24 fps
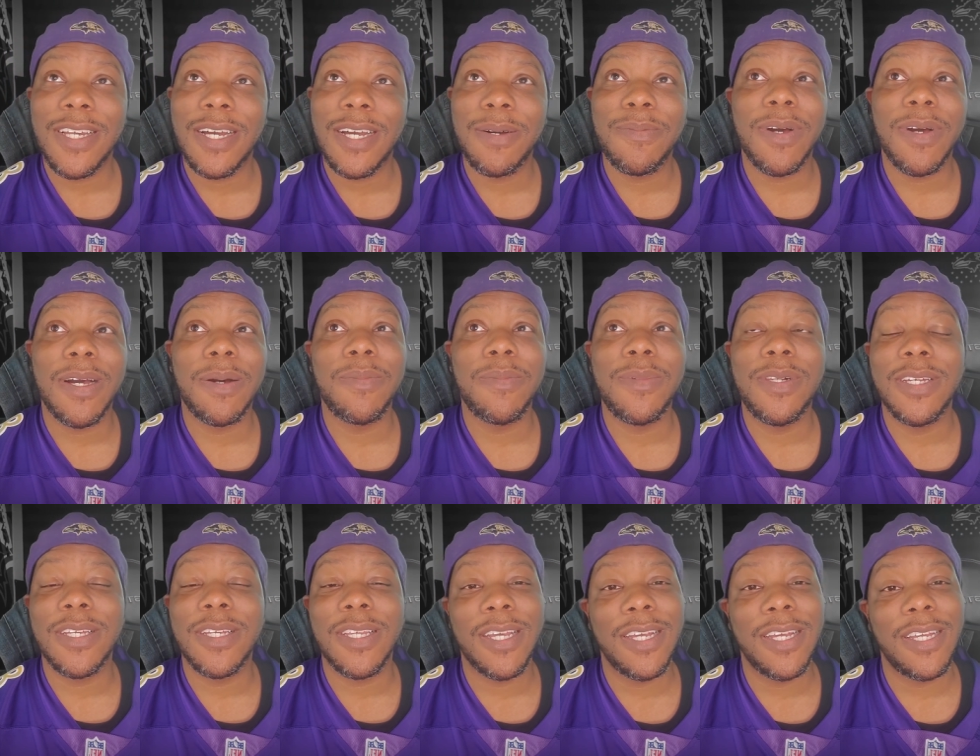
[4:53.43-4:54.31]
I'm I'm
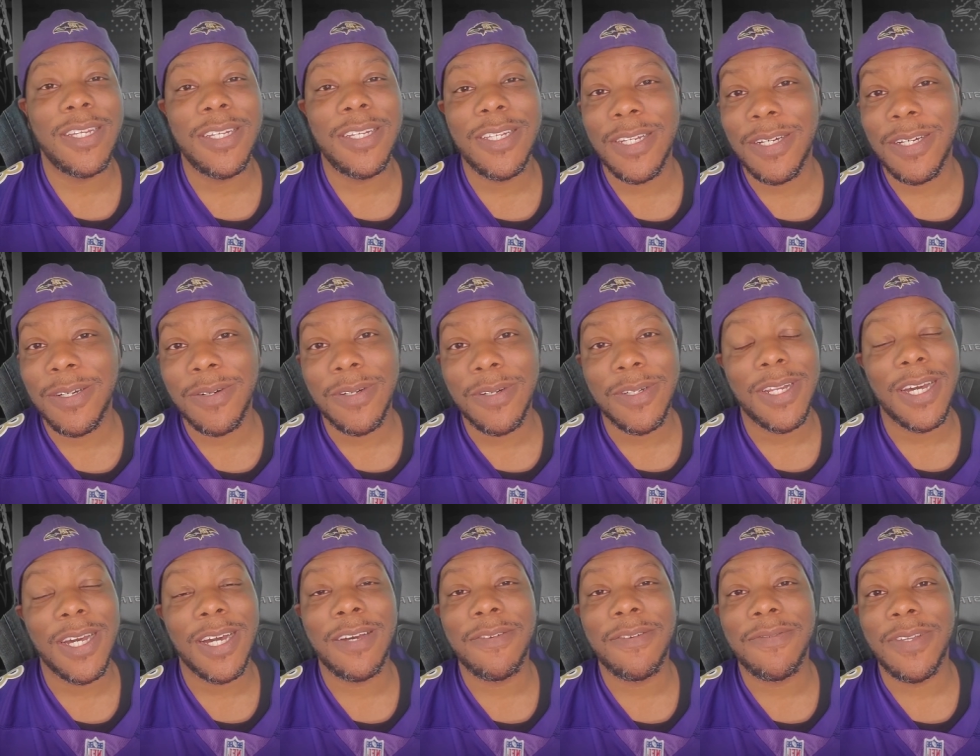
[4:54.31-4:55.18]
look at you know
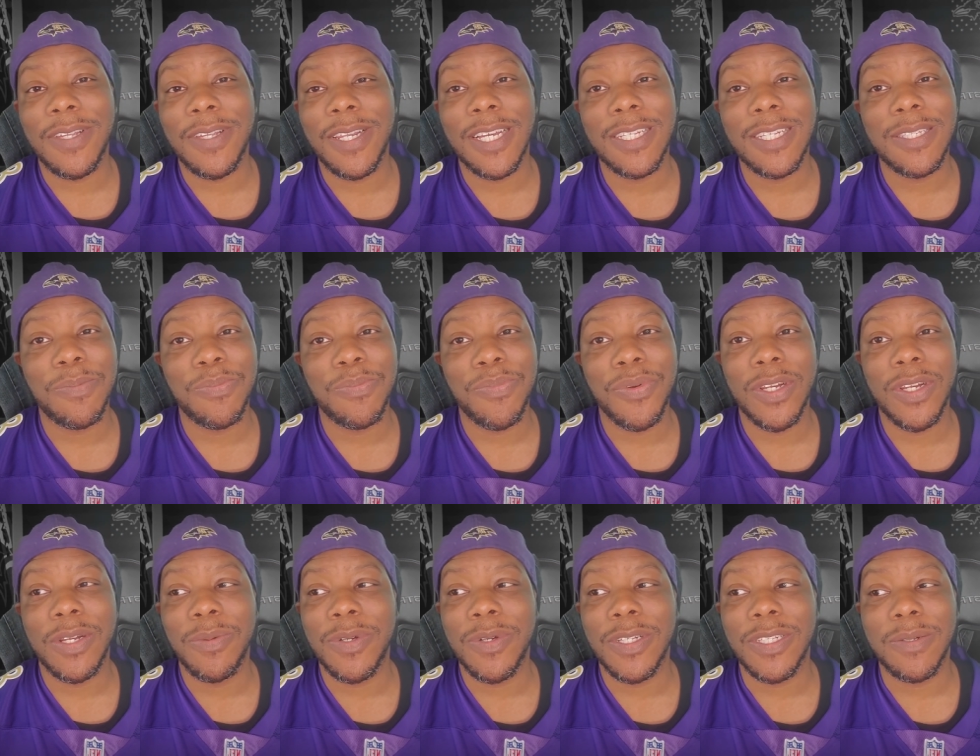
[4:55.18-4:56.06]
Odafe. That's
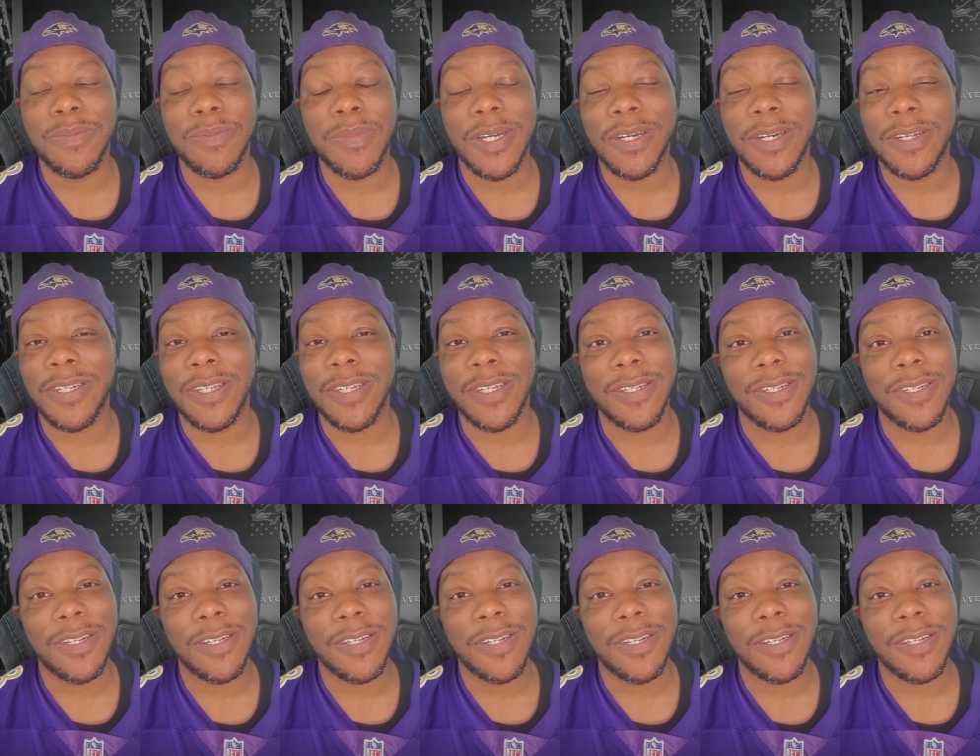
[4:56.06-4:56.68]
pretty much about it.